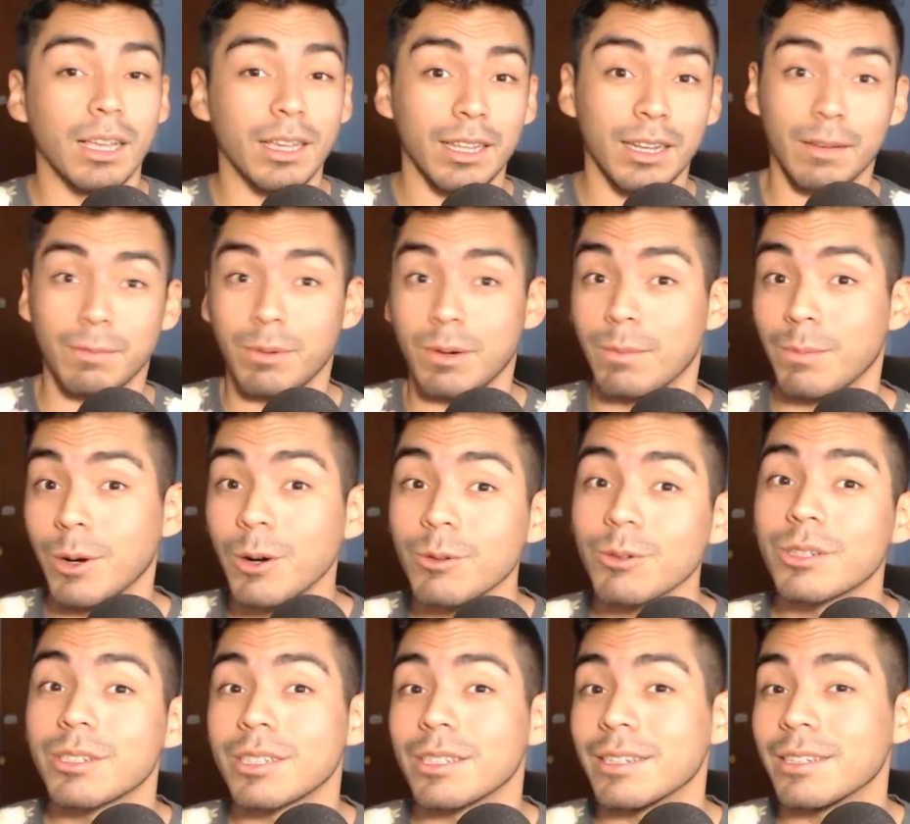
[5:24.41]
And a
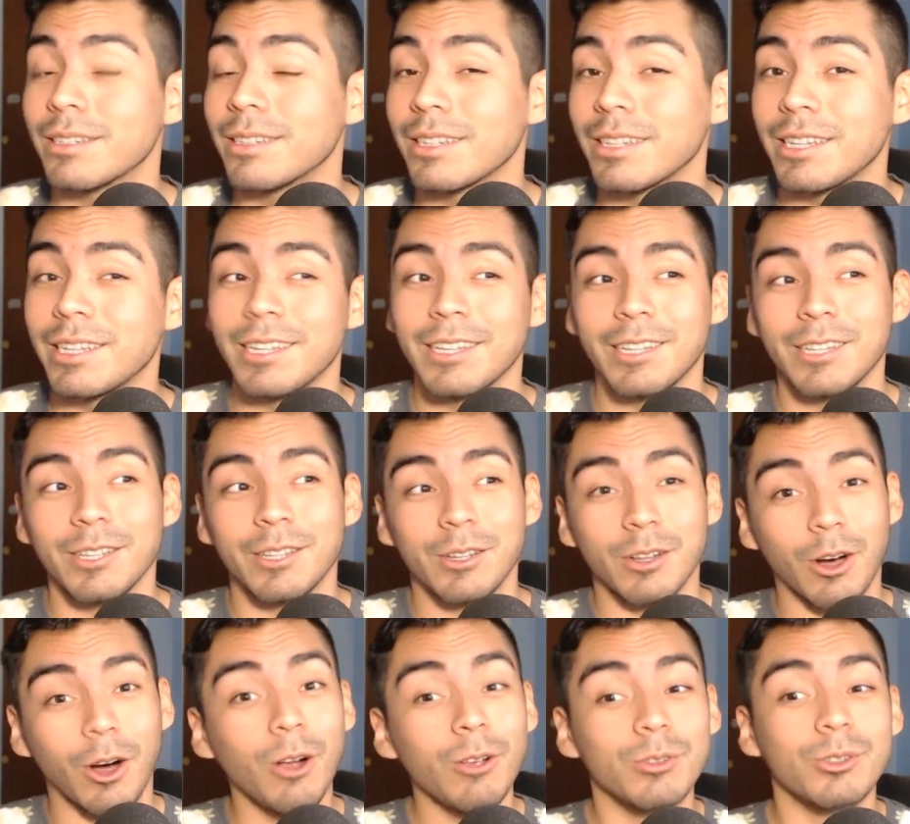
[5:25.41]
promotion
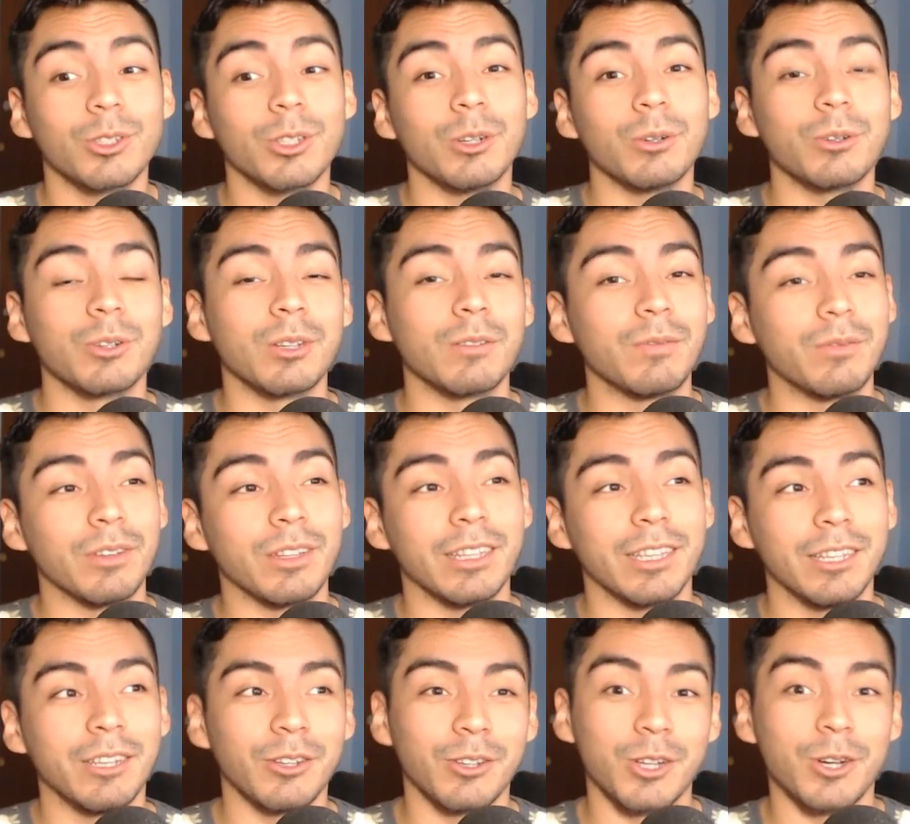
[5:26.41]
also could fit
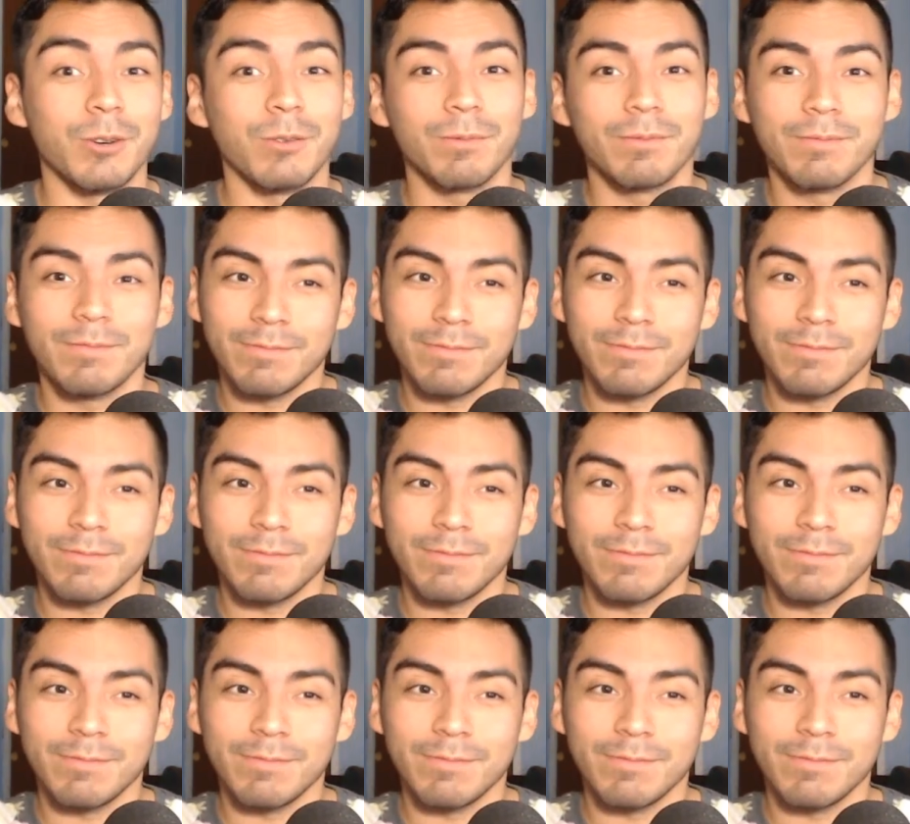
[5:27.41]
in, you know.